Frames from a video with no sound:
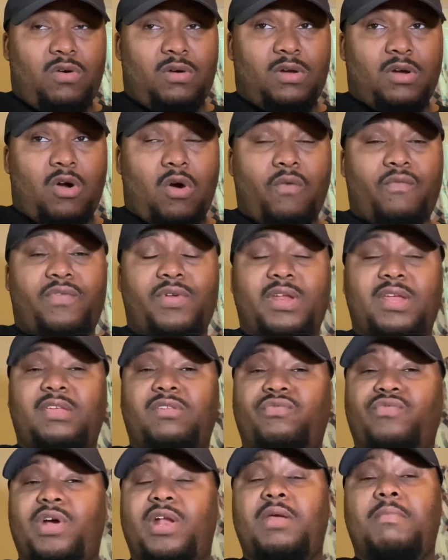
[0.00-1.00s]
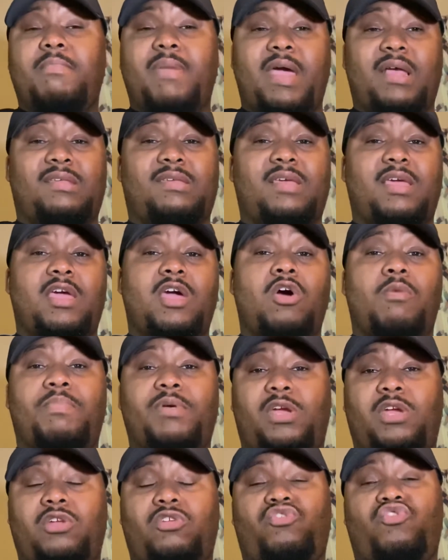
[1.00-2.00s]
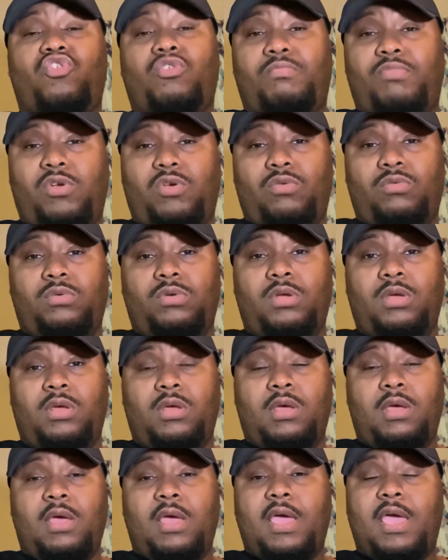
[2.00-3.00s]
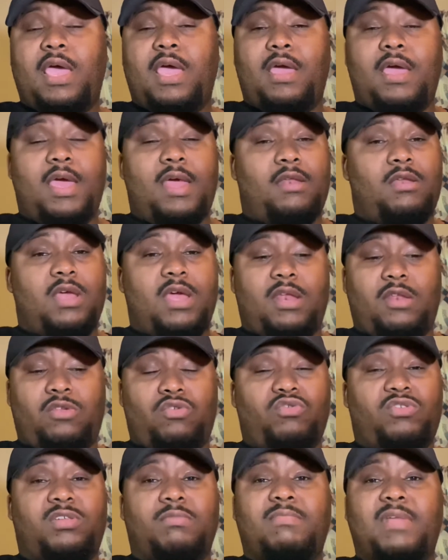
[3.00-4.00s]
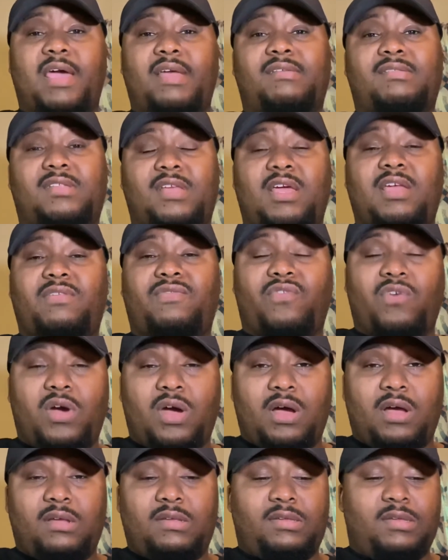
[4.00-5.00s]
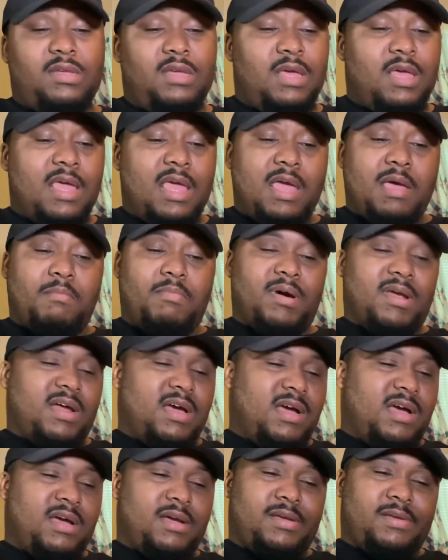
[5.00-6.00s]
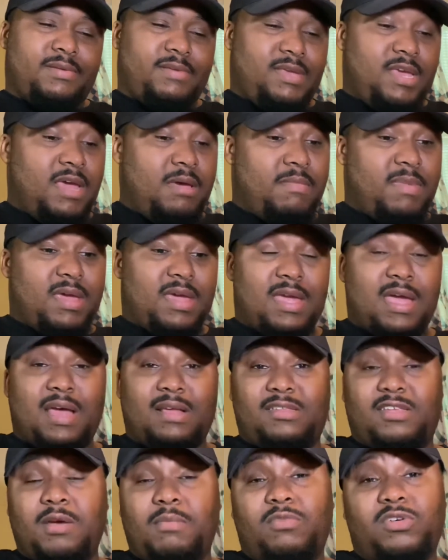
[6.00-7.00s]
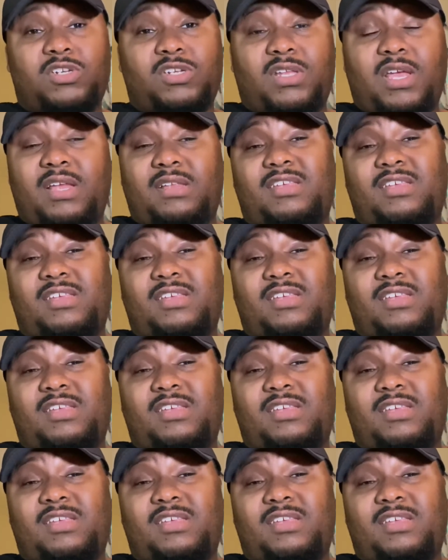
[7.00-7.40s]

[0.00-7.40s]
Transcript: Hopefully these running backs can help and contribute and do some nice things for us. But yeah, man, guys, tell me what you think.